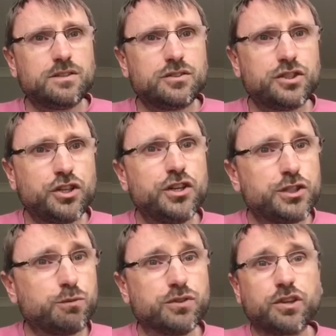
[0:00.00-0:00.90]

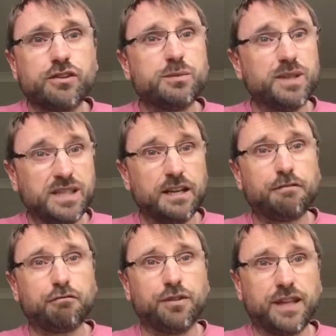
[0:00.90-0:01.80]
Church was going to be
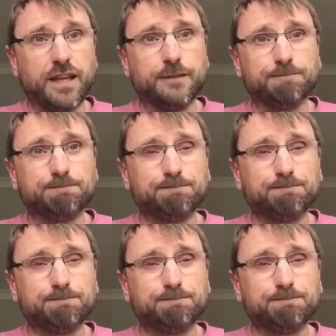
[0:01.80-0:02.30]
different then.